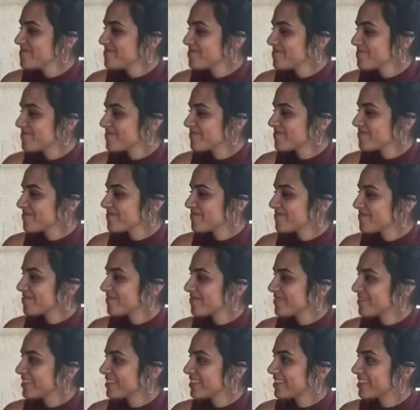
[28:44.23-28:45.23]

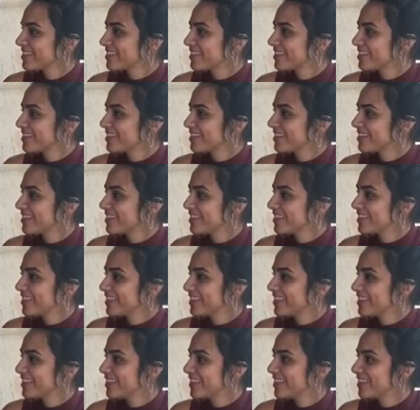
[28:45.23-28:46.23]

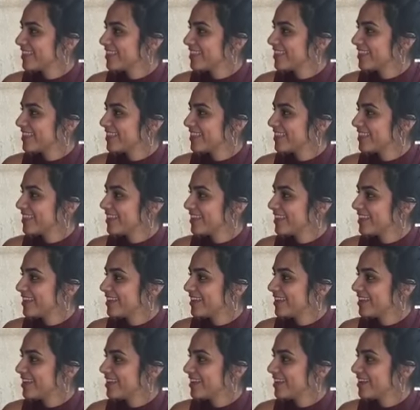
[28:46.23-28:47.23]

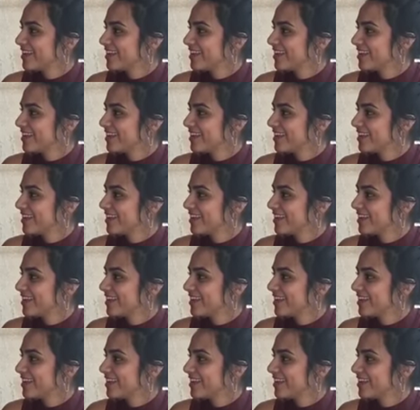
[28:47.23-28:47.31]
No words are spoken by the person on screen.